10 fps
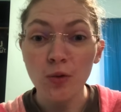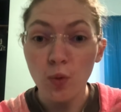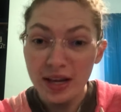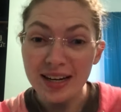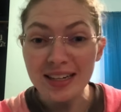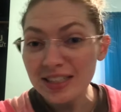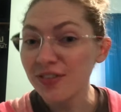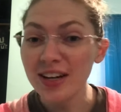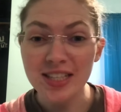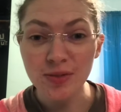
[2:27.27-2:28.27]
We need to
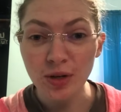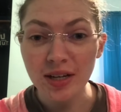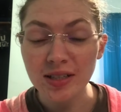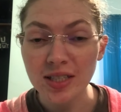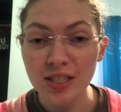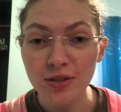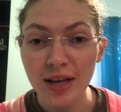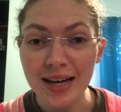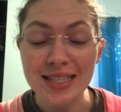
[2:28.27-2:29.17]
find someone else to do that.